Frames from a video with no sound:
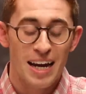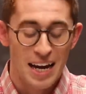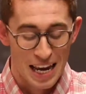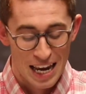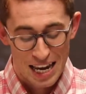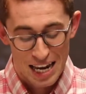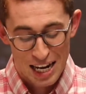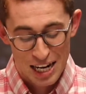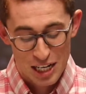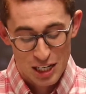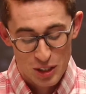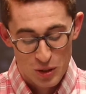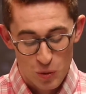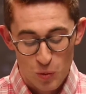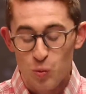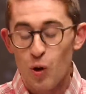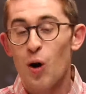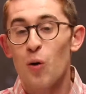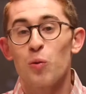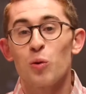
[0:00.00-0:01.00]
And
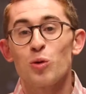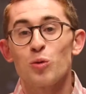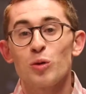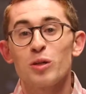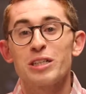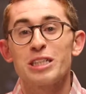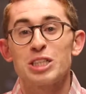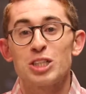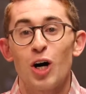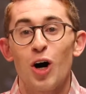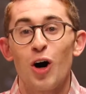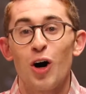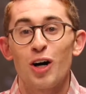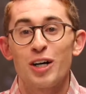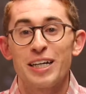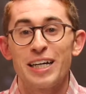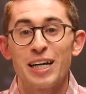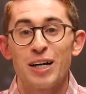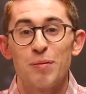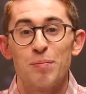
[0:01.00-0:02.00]
what we're really
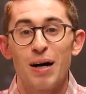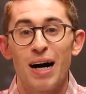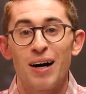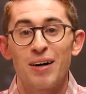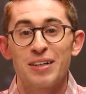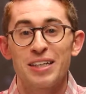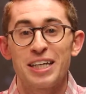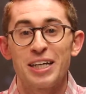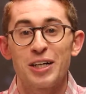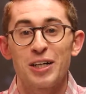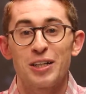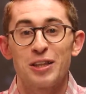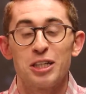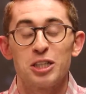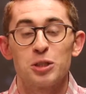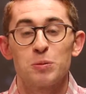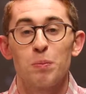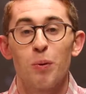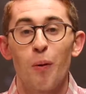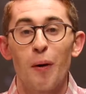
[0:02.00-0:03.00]
talking about here in
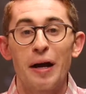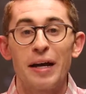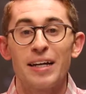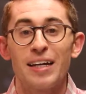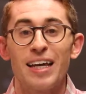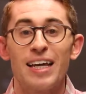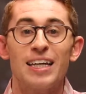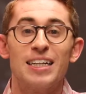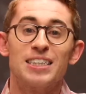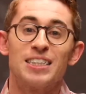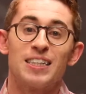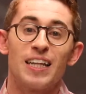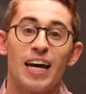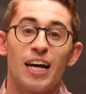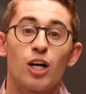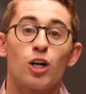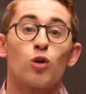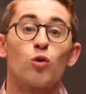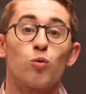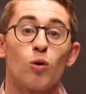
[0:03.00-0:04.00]
this point is
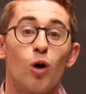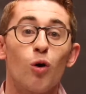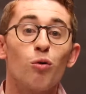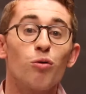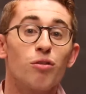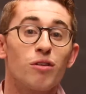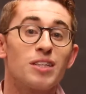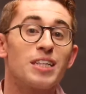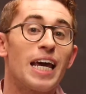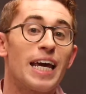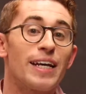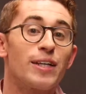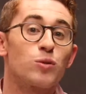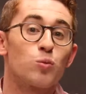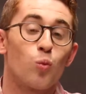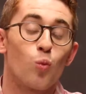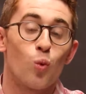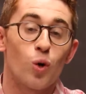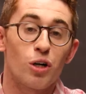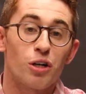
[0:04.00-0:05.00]
that growth
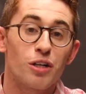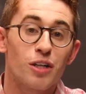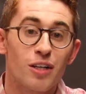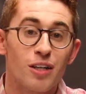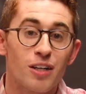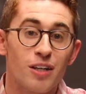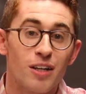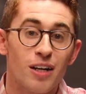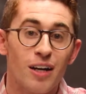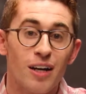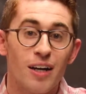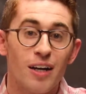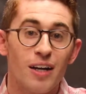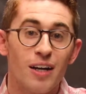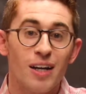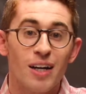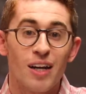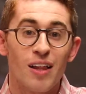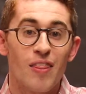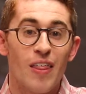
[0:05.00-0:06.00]
takes work.
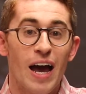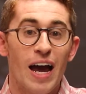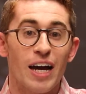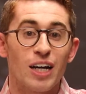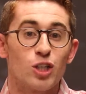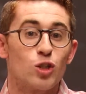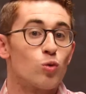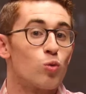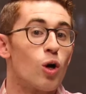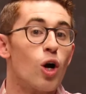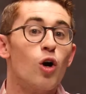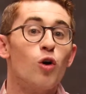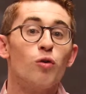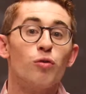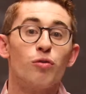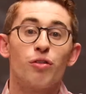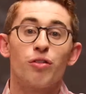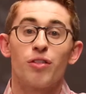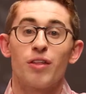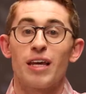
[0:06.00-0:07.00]
That
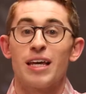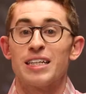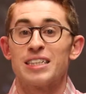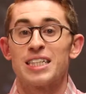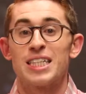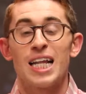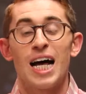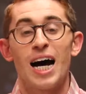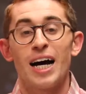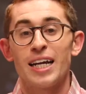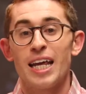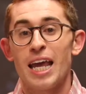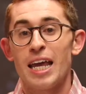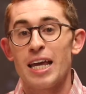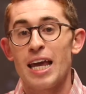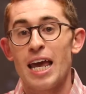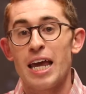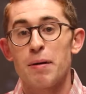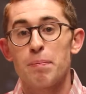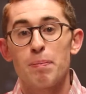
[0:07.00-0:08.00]
growth is not
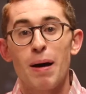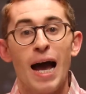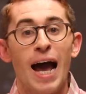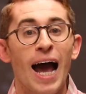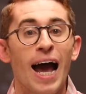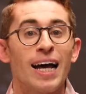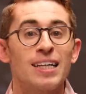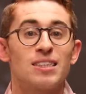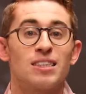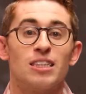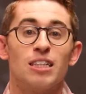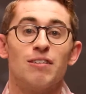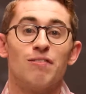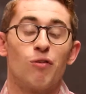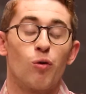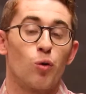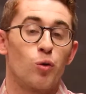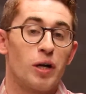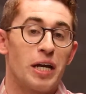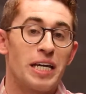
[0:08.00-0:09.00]
a
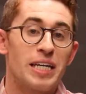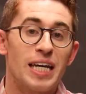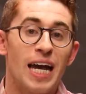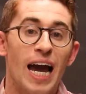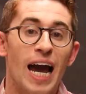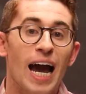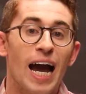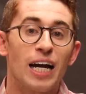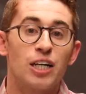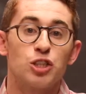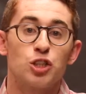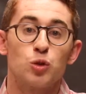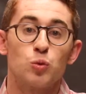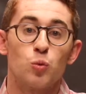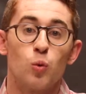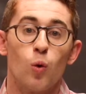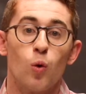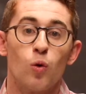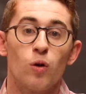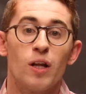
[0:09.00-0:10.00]
passive or a
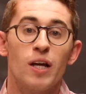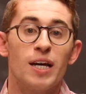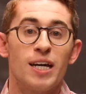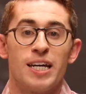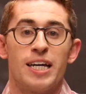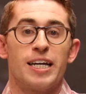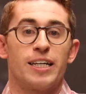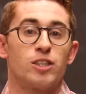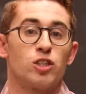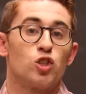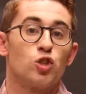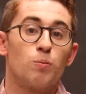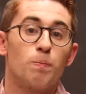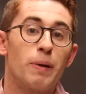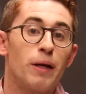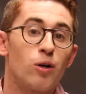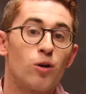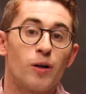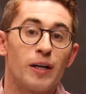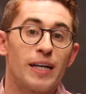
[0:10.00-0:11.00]
casual
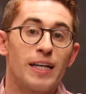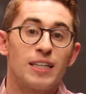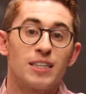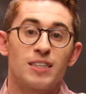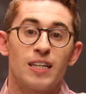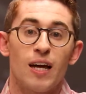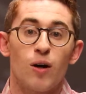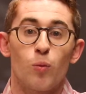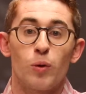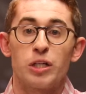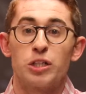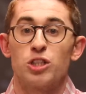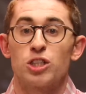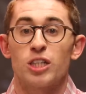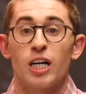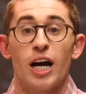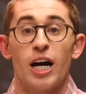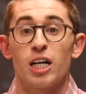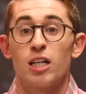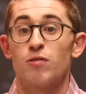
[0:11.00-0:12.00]
experience that we
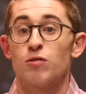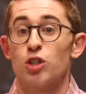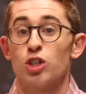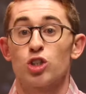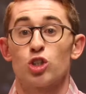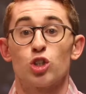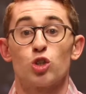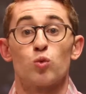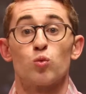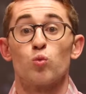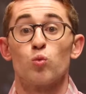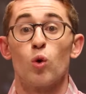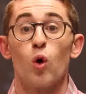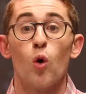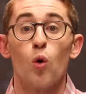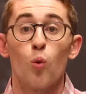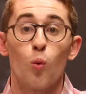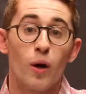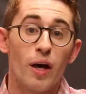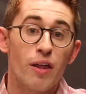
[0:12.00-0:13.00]
just kind of just
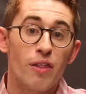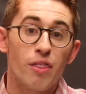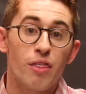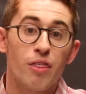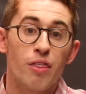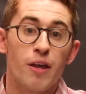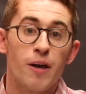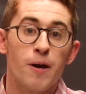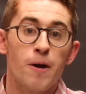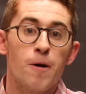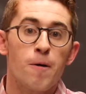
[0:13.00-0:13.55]
roll with.